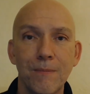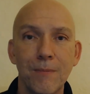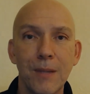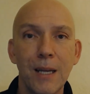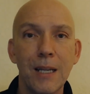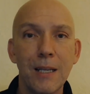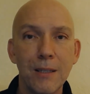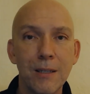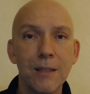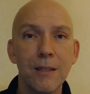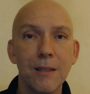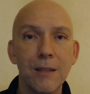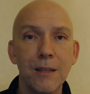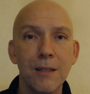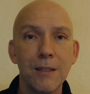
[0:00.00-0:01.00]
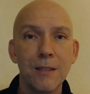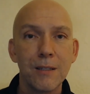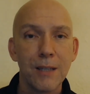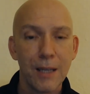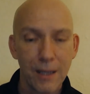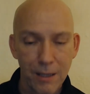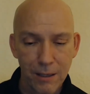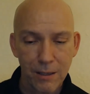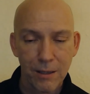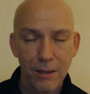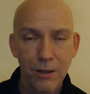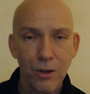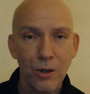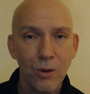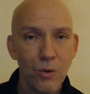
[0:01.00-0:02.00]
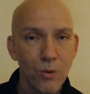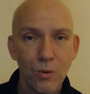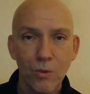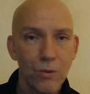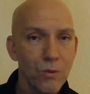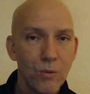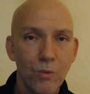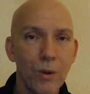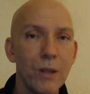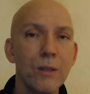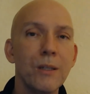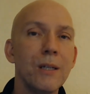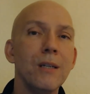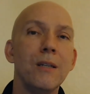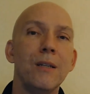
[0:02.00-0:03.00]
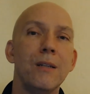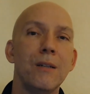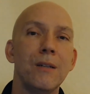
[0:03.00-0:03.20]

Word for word: And he's going to say, Well done.